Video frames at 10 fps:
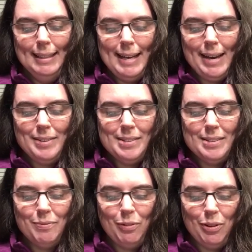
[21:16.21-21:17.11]
Ask
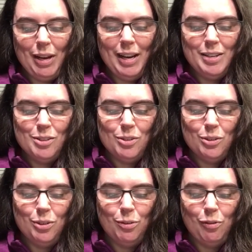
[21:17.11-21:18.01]
for the highest
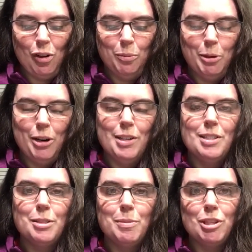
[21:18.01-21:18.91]
good of all parties
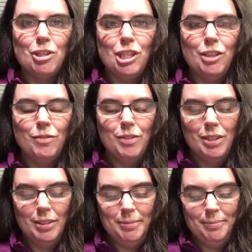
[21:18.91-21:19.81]
to be achieved.
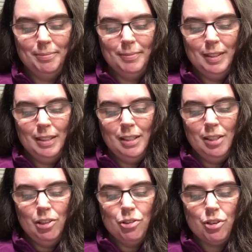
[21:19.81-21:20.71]

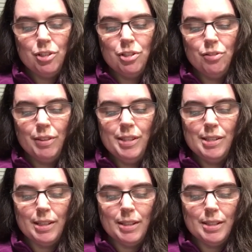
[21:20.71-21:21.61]
Trust your
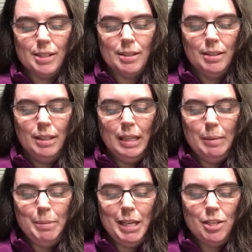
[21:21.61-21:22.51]
instincts.
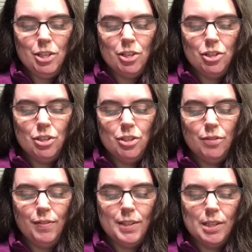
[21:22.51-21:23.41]
Pay attention to
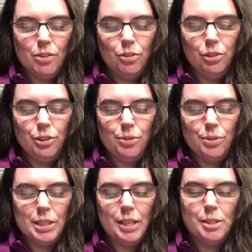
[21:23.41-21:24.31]
physical
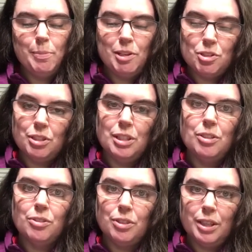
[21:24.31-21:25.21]
clues, especially
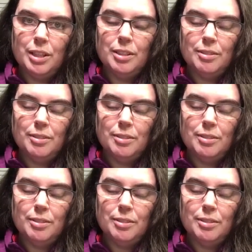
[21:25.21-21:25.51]
your gut.